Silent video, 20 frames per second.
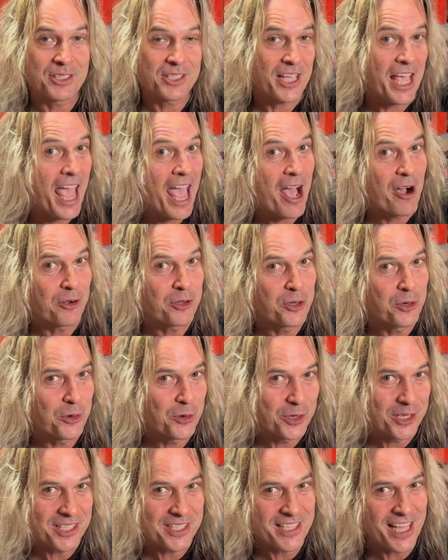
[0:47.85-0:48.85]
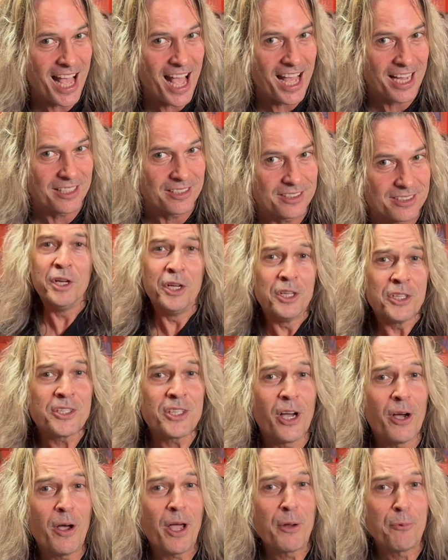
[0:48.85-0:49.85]
How cool is that? So
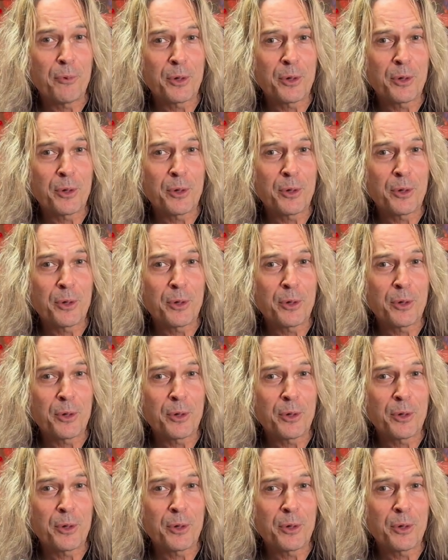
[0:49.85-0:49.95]
it